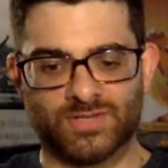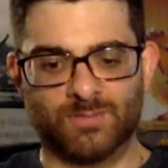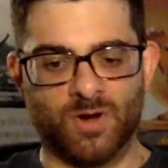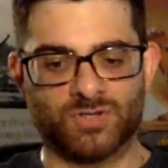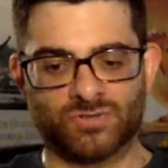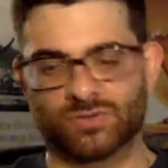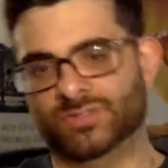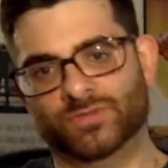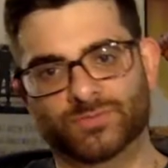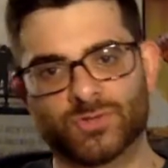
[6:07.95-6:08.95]
I think Marty Scurll
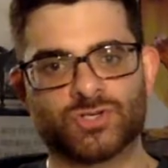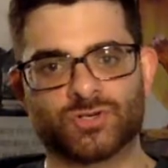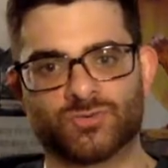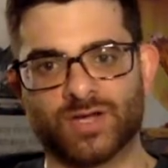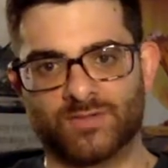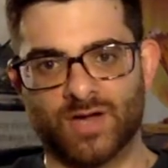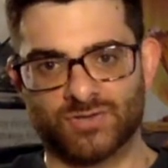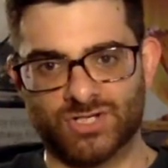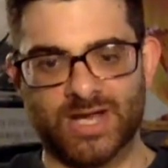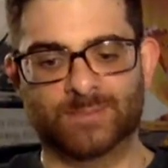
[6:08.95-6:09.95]
is a future Ring of
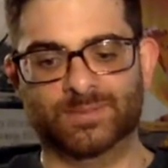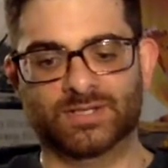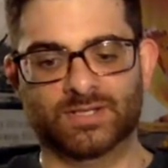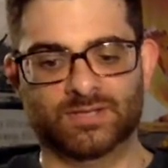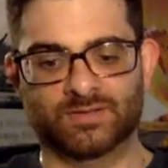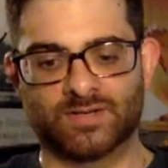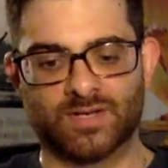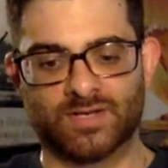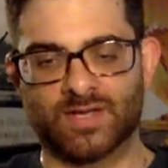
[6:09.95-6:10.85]
Honor champion.